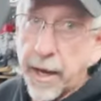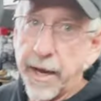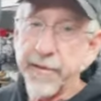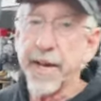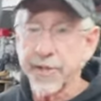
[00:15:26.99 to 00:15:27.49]

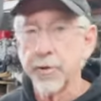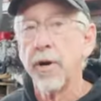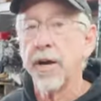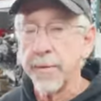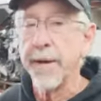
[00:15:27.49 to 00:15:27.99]
I have an
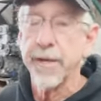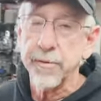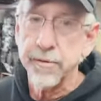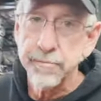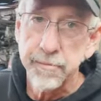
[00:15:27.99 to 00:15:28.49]
actual Honda
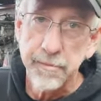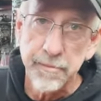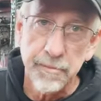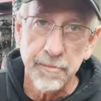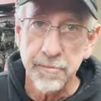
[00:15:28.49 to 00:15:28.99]
manual. So we
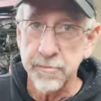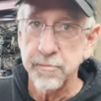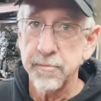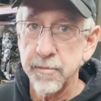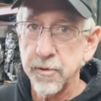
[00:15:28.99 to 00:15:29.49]
can we can
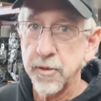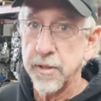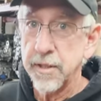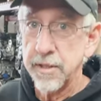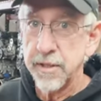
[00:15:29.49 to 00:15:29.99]
put it out
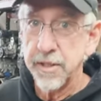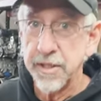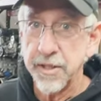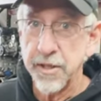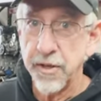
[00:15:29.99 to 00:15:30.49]
there
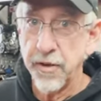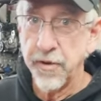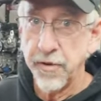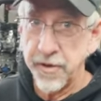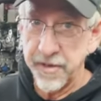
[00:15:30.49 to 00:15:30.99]

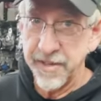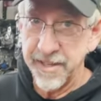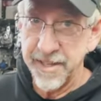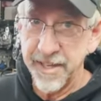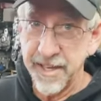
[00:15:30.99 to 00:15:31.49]

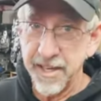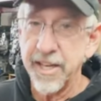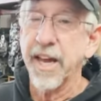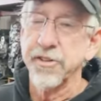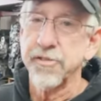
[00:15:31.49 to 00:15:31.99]
definitively.
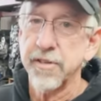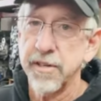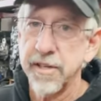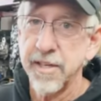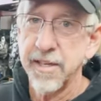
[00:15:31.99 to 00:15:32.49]
Yes. I've
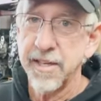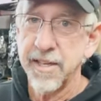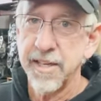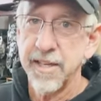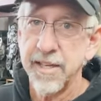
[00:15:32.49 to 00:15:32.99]
seen it both
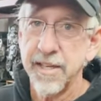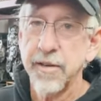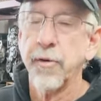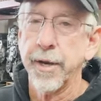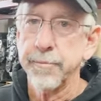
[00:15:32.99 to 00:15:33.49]

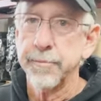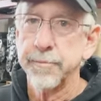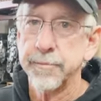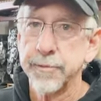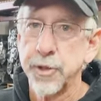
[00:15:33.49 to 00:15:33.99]
ways. Right.
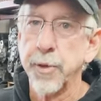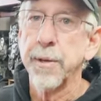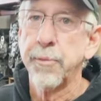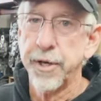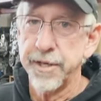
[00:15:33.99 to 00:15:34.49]
So, so we
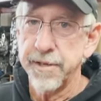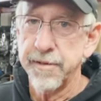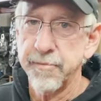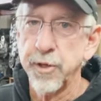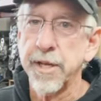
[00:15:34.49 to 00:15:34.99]
can put it
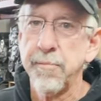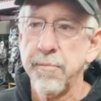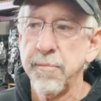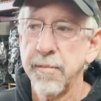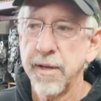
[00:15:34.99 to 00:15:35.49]
we can
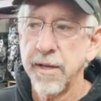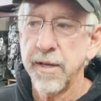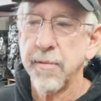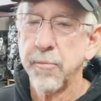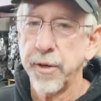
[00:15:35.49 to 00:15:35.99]

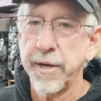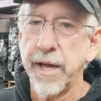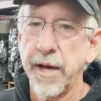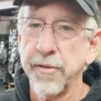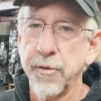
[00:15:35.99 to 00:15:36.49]
put it
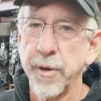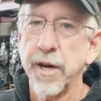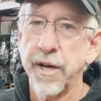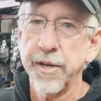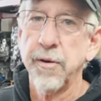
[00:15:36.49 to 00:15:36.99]
out the way
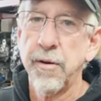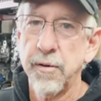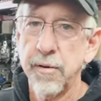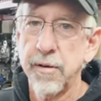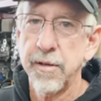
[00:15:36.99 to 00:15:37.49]
Honda
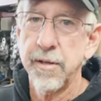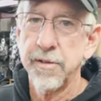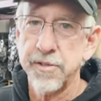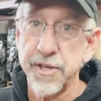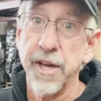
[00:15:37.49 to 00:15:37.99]

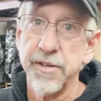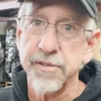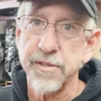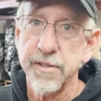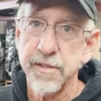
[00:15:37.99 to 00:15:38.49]

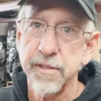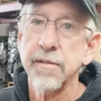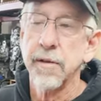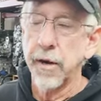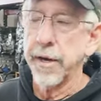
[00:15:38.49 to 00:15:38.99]
says. Yeah.
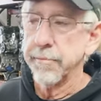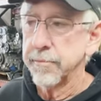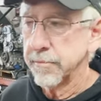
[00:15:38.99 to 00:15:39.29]
All right.